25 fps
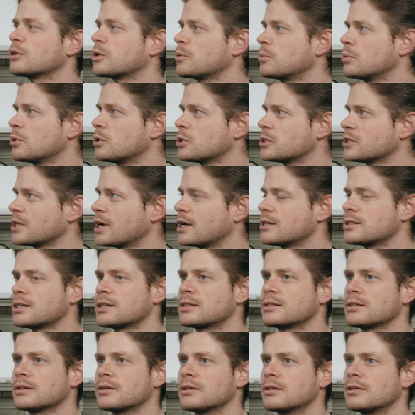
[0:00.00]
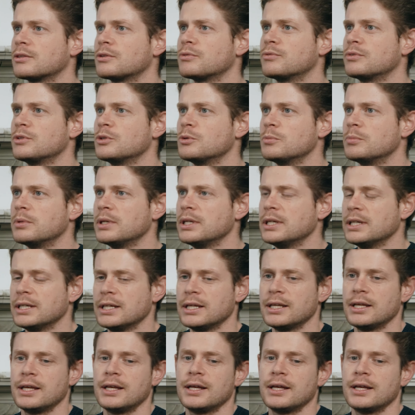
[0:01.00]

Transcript: in computer science at the VUB.